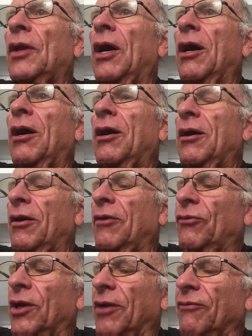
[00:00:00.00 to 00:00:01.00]
of
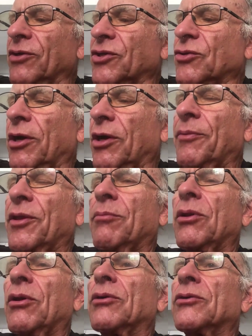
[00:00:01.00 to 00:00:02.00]
whatever stripe they
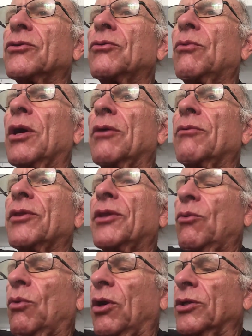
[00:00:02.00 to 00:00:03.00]
belong to, why would they
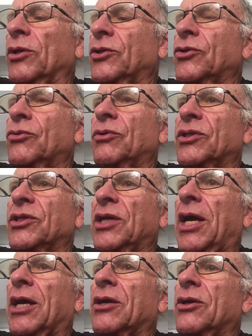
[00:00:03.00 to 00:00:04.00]
want to
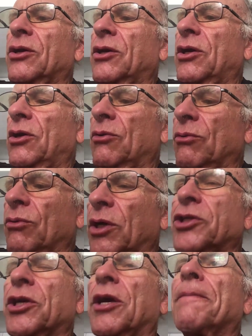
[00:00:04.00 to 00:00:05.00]
attack
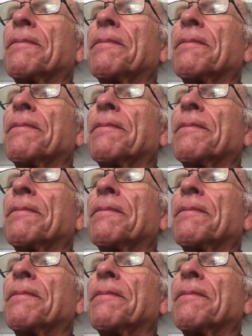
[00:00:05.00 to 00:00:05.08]
Russia?